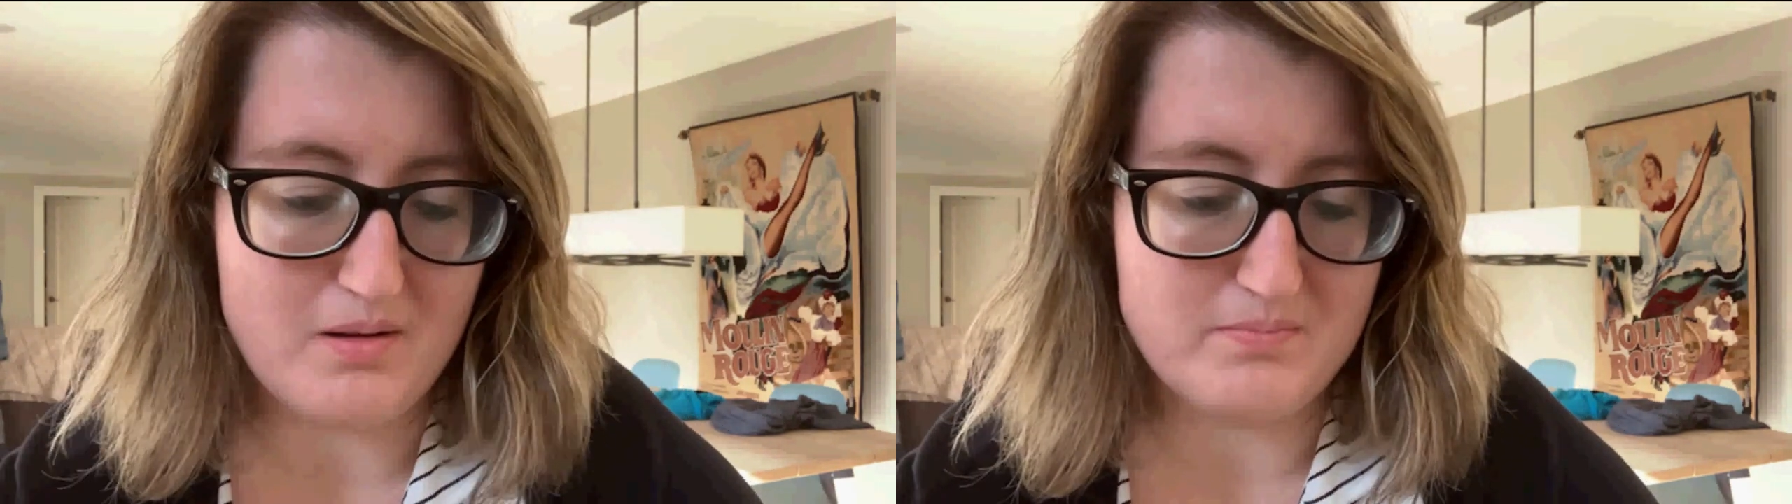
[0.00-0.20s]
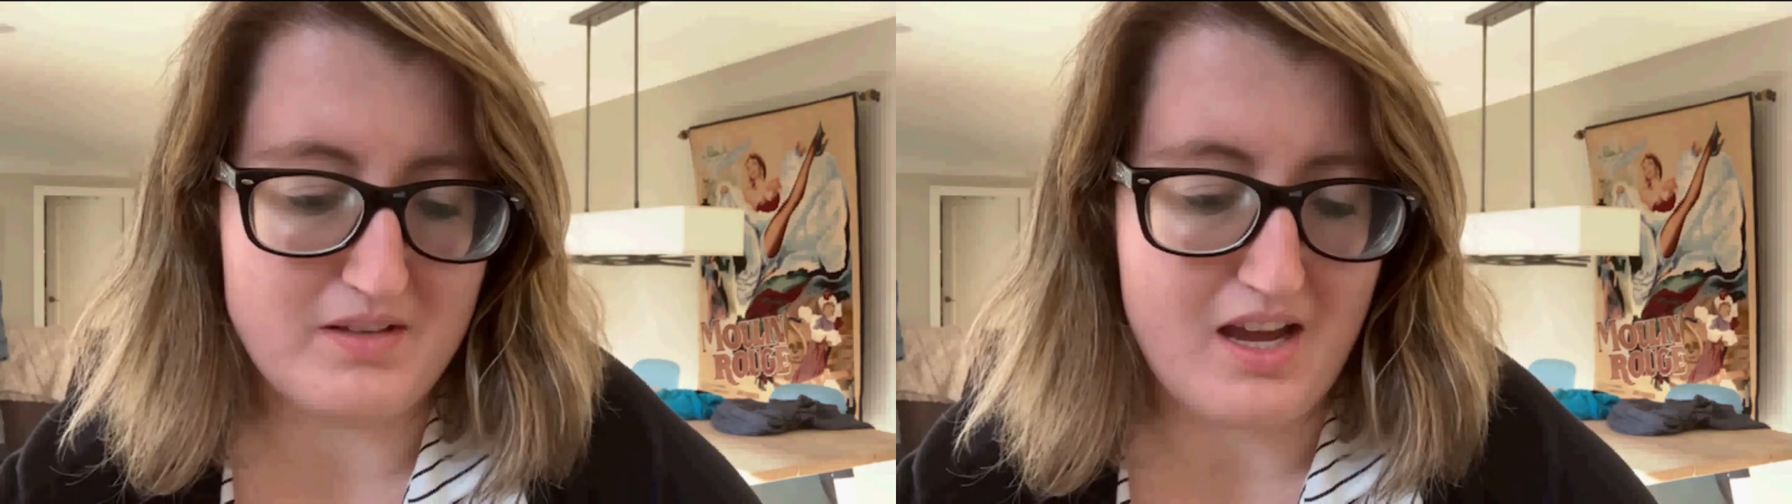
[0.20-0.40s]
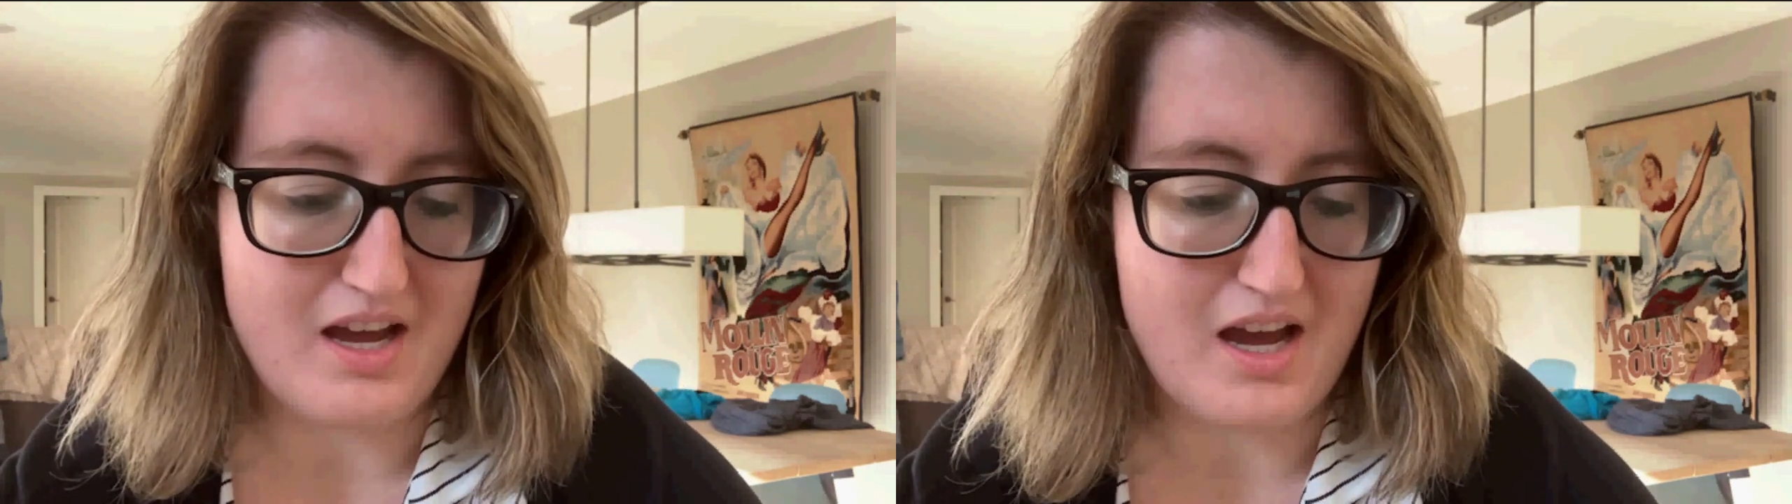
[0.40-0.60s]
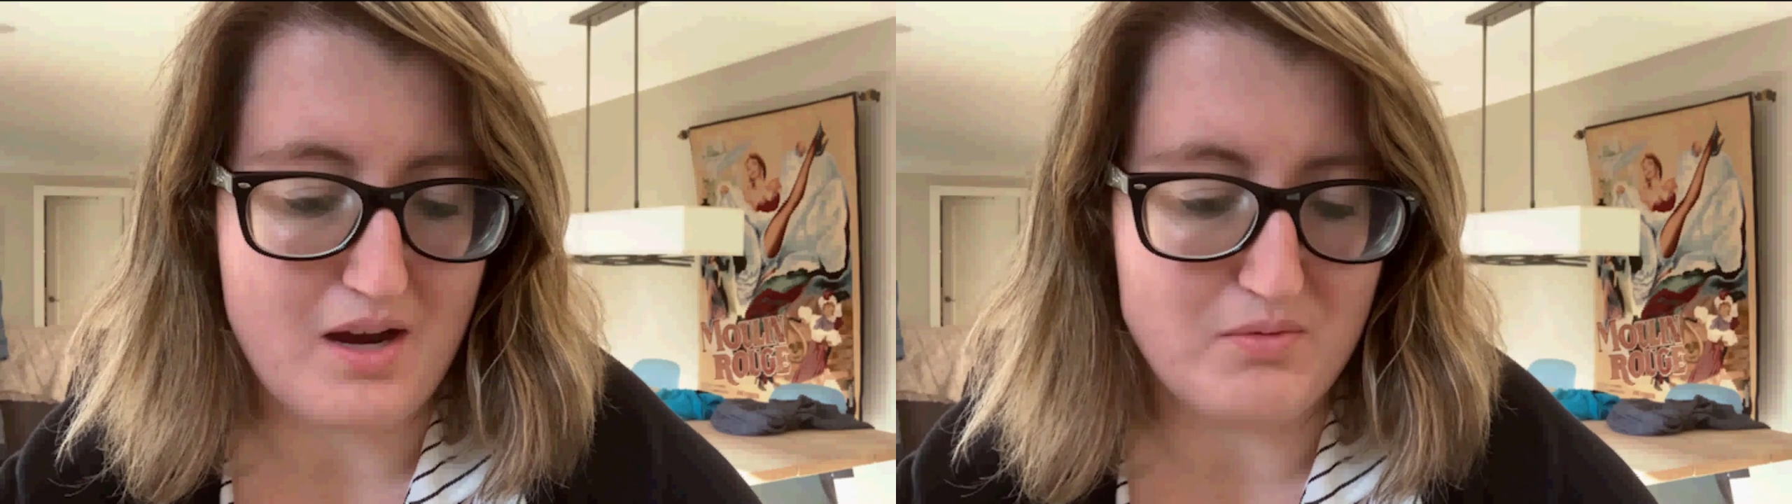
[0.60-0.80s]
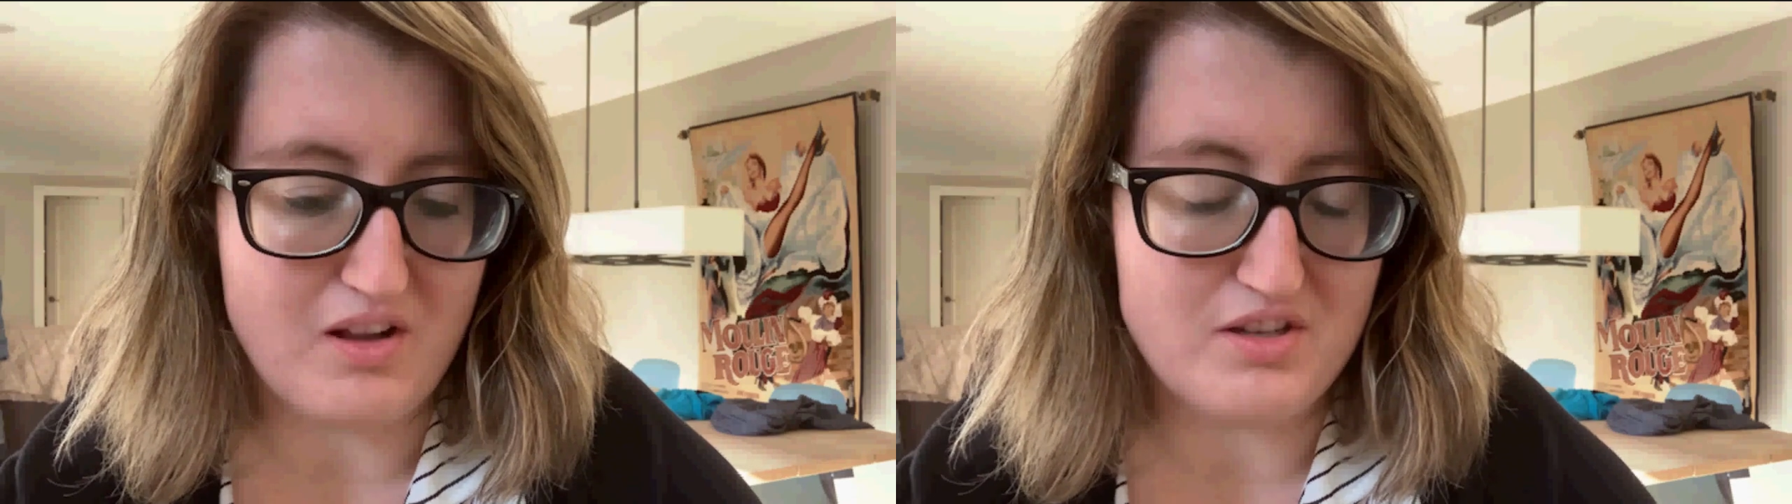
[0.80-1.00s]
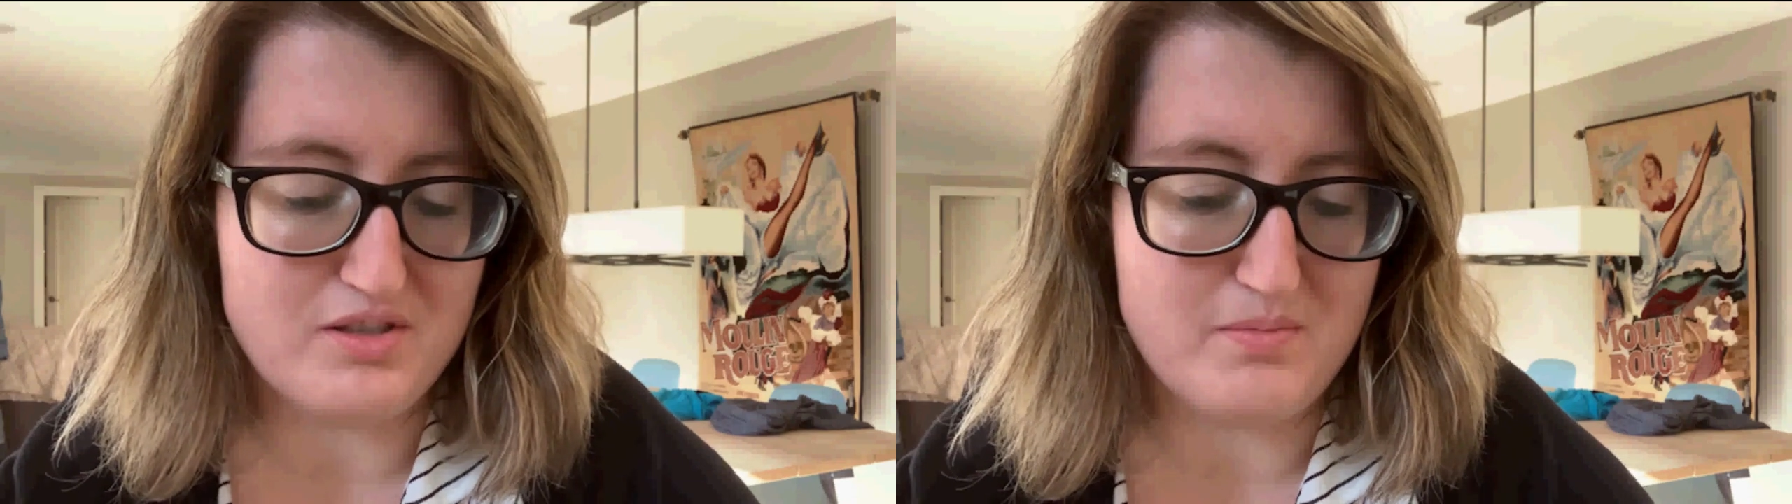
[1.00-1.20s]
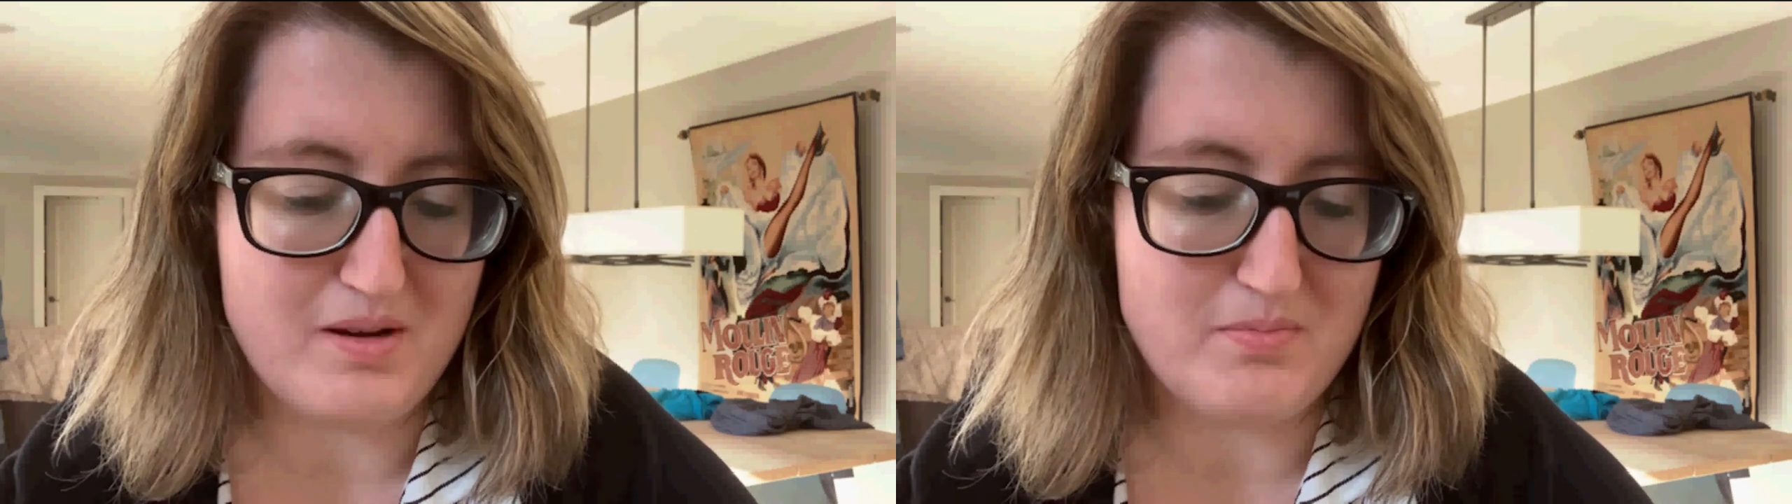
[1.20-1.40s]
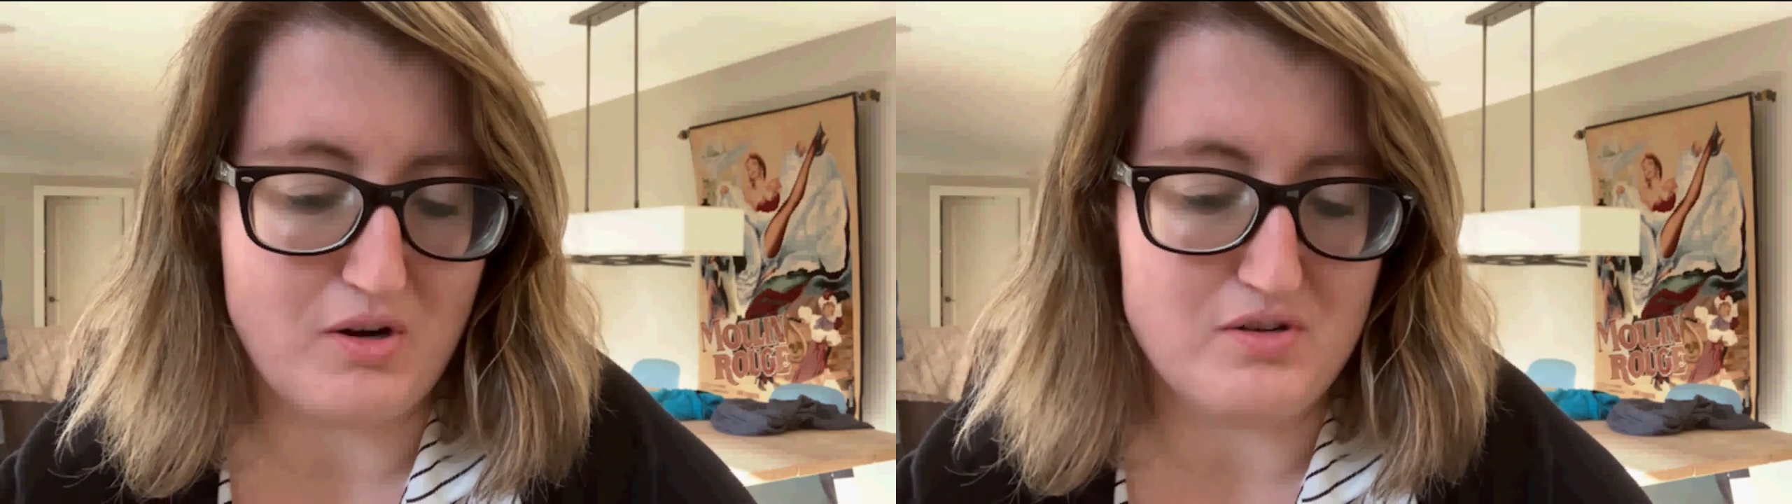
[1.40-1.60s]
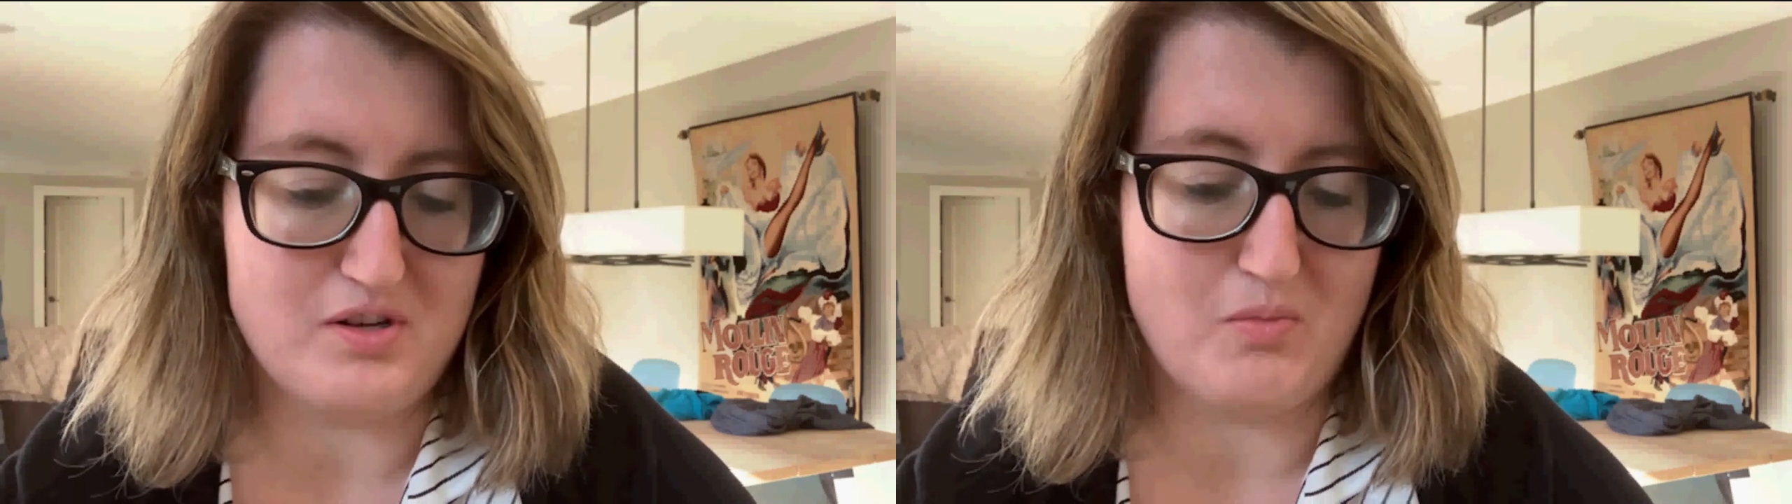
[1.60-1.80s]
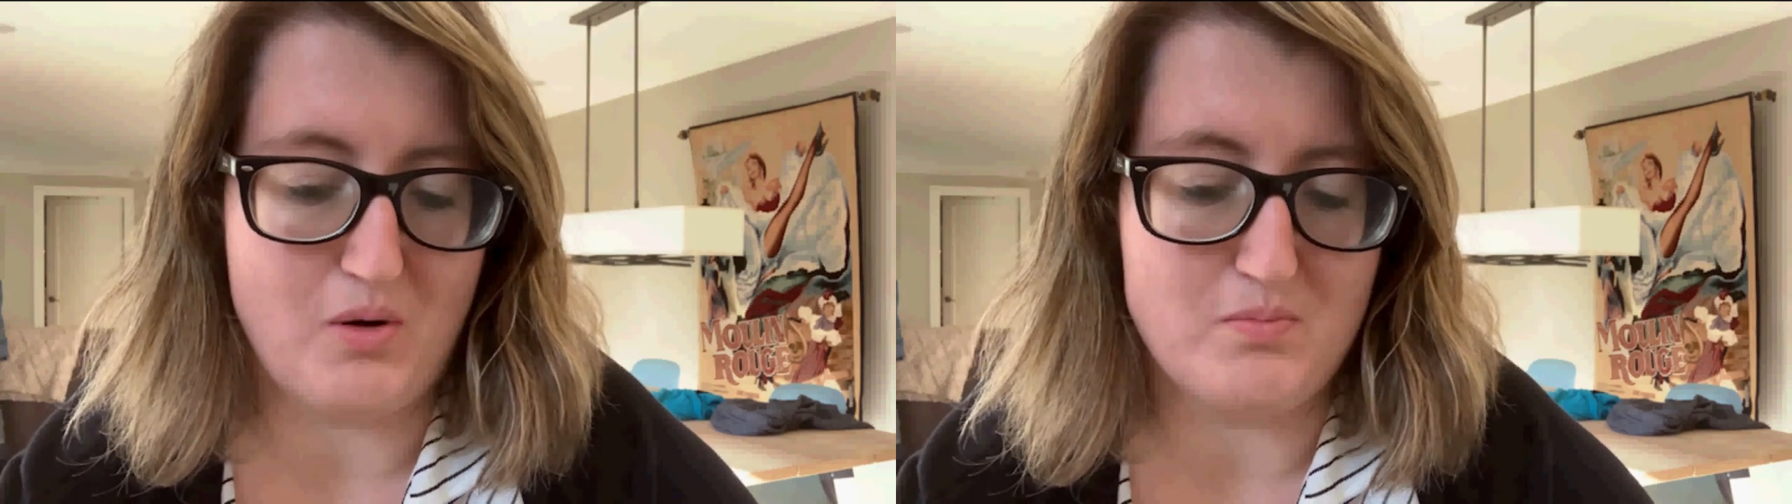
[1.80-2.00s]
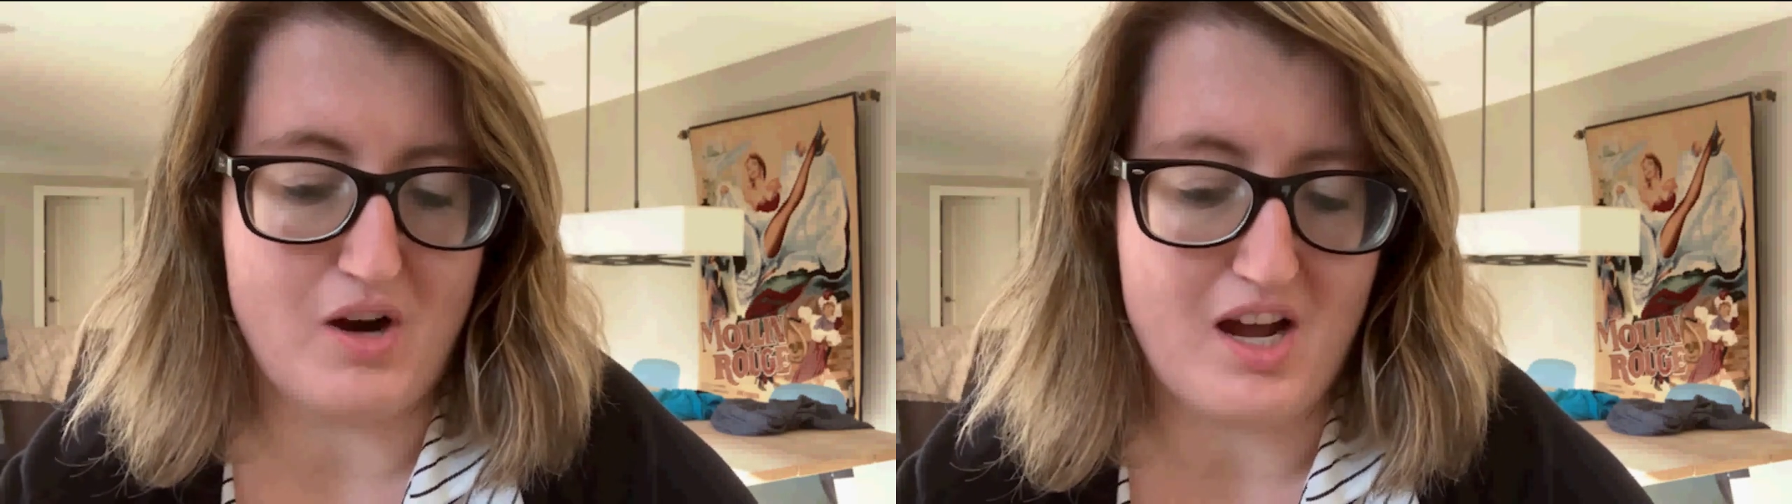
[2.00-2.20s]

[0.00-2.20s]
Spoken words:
I will also be approaching more